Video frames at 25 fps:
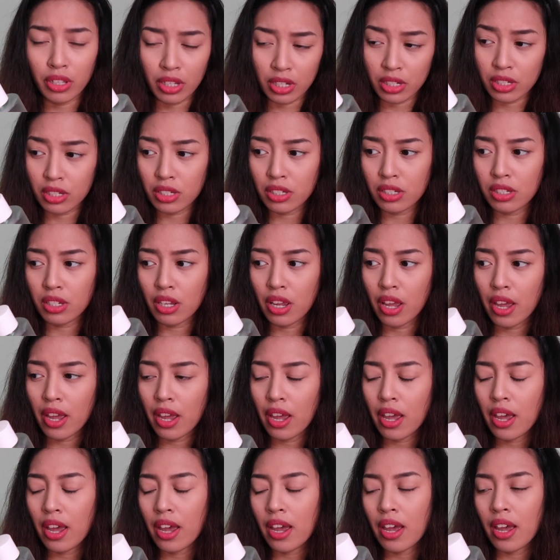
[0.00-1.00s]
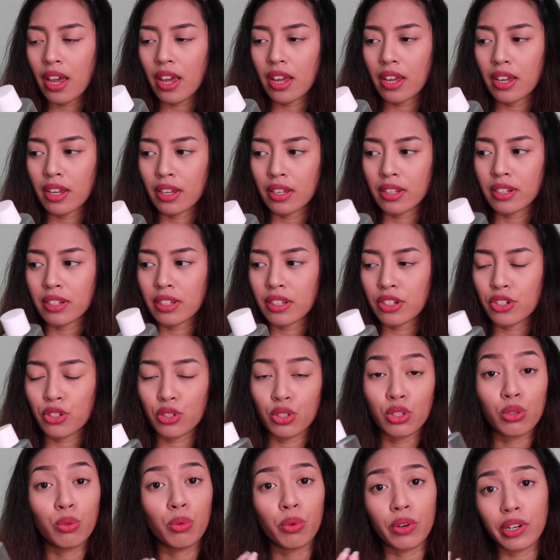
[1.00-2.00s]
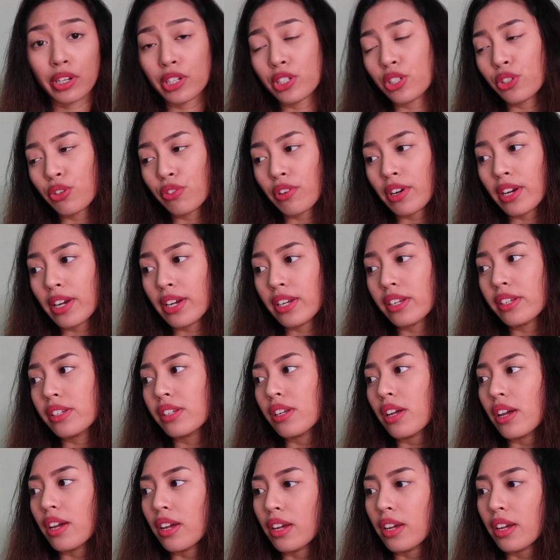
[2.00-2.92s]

this and it just works great